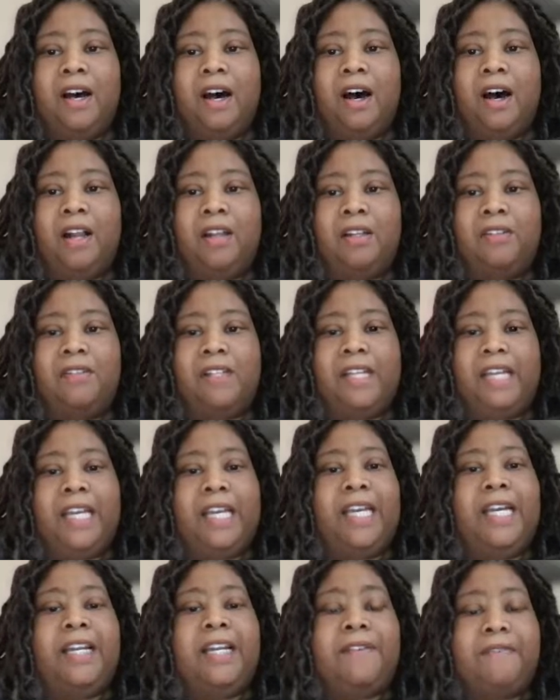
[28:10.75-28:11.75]
all of the
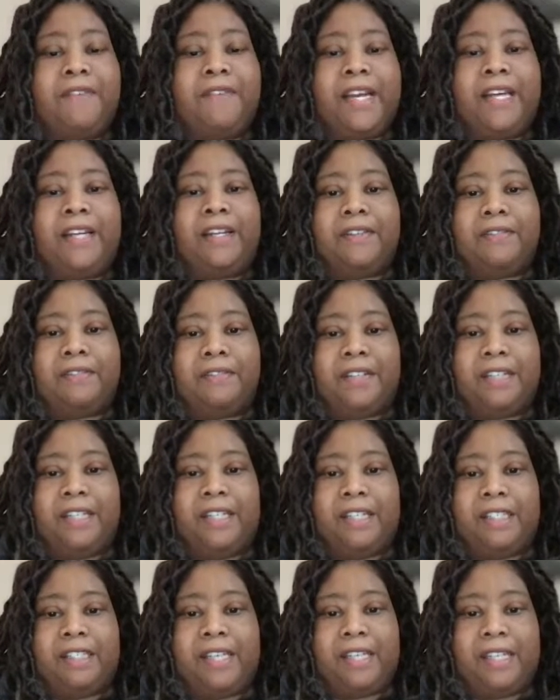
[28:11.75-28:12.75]
innovative
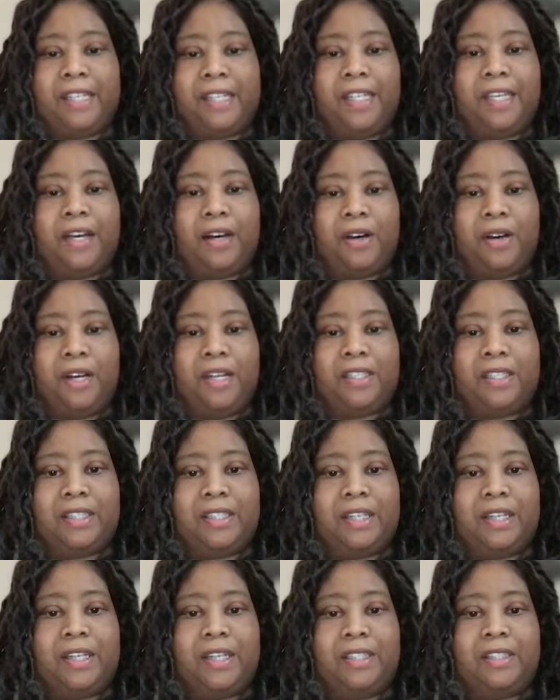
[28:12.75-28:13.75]
things that Chicco has
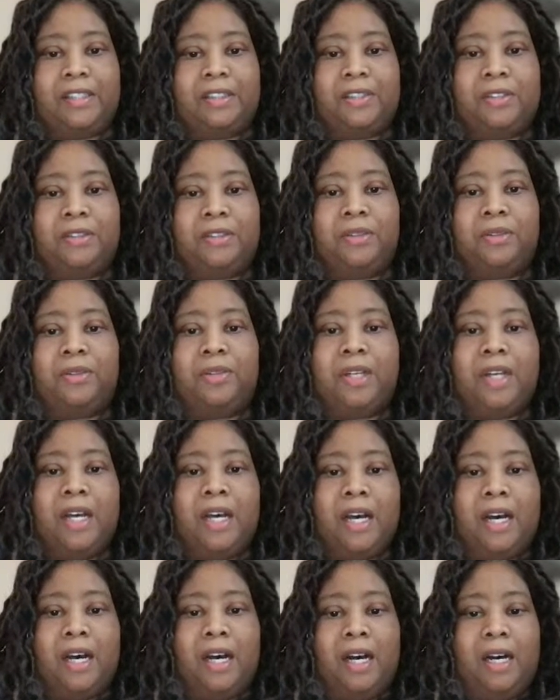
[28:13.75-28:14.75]
done to
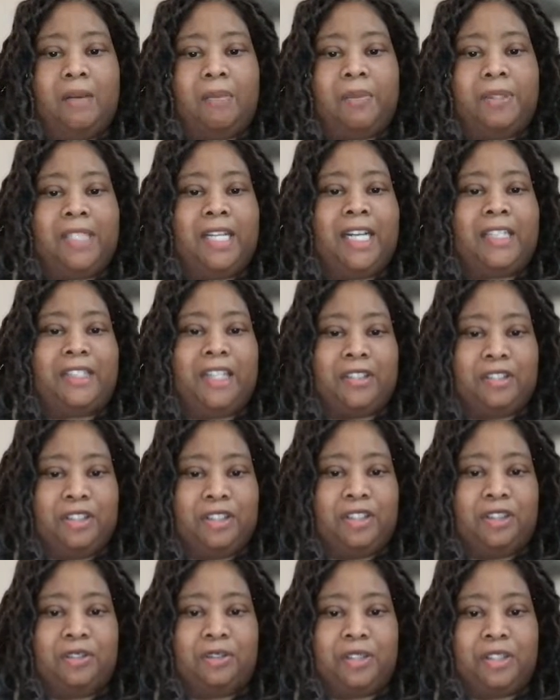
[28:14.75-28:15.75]
uh, protect our
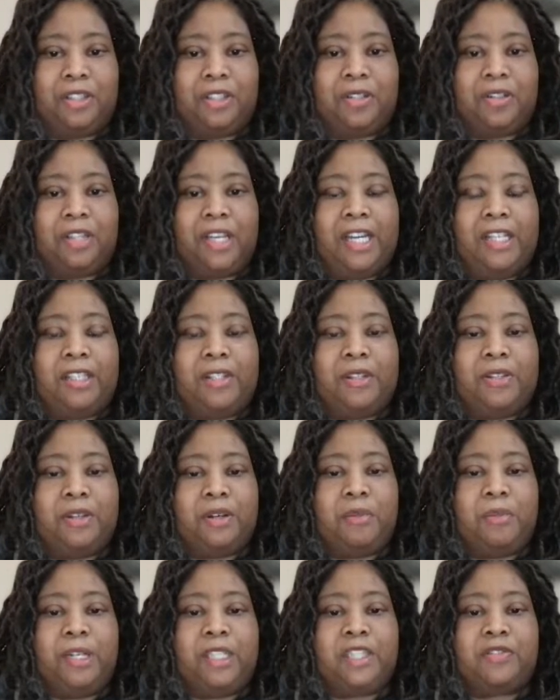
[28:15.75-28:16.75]
children. So thank you
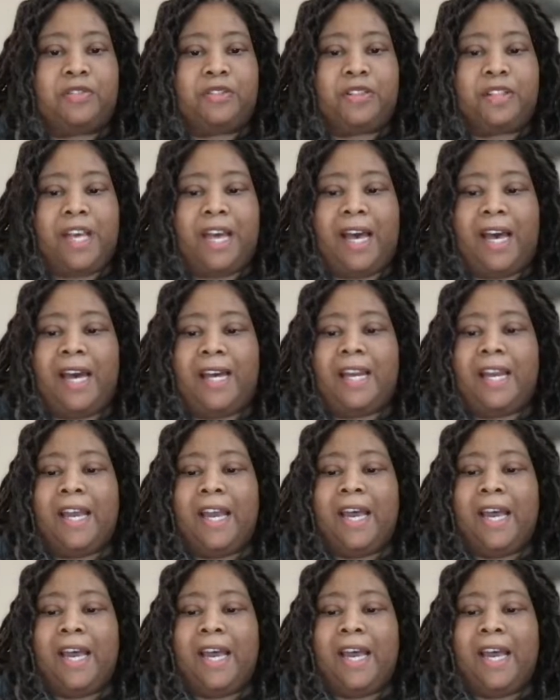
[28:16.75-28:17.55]
so much for that.